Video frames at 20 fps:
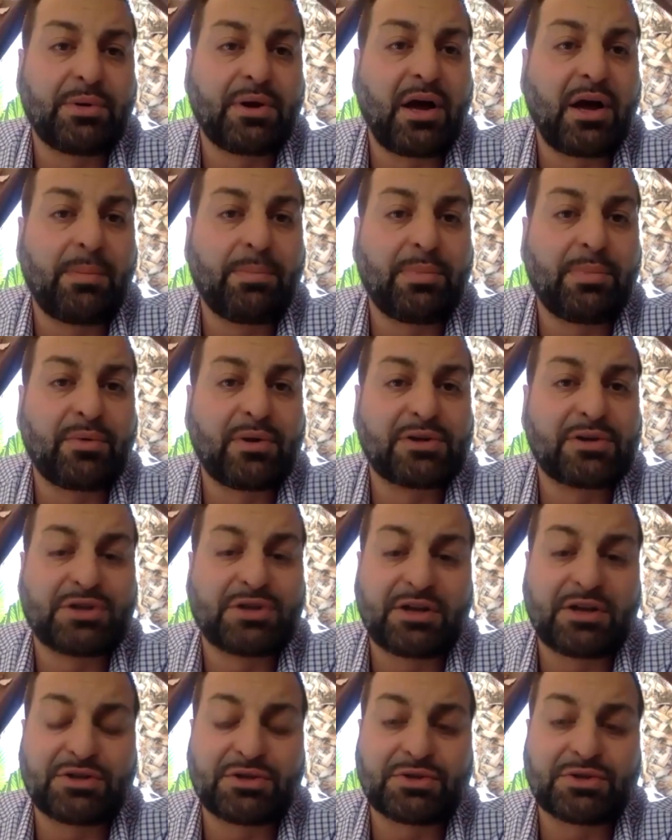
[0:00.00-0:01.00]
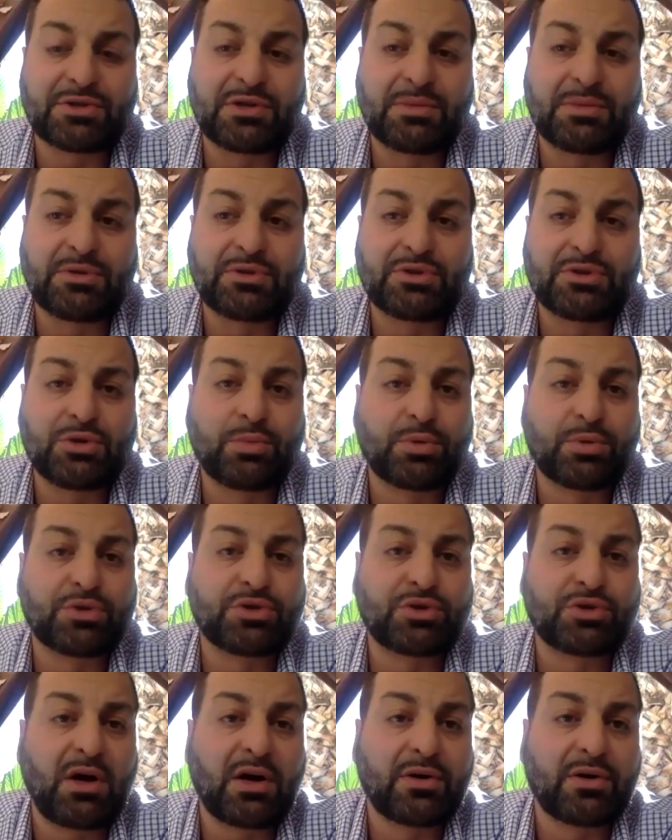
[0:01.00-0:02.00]
and residential is going to be super
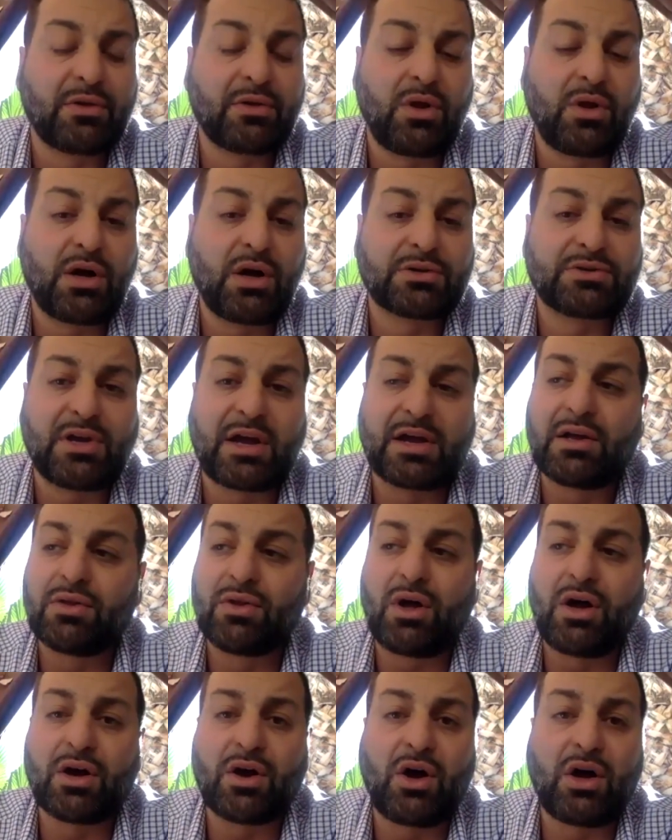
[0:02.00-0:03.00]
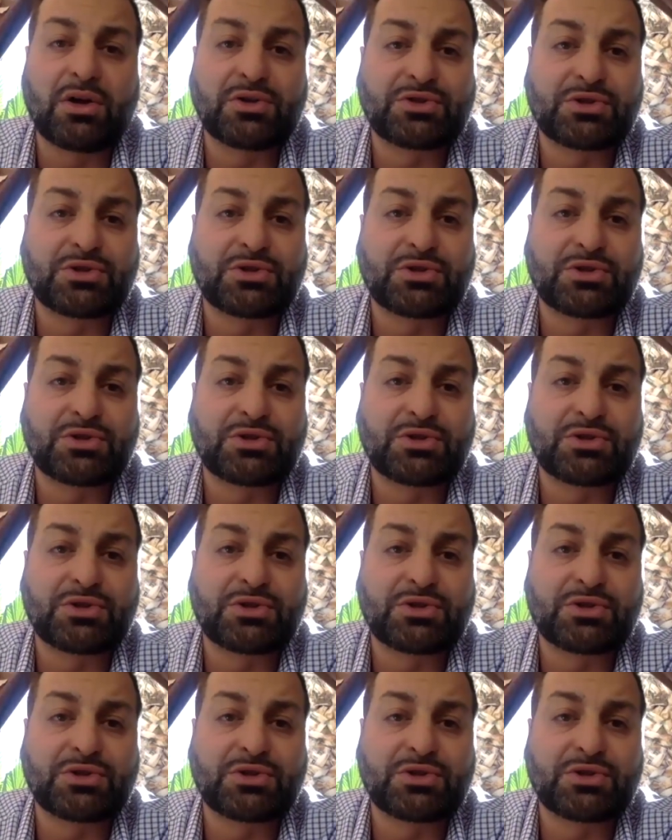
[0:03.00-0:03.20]
strong in the long haul.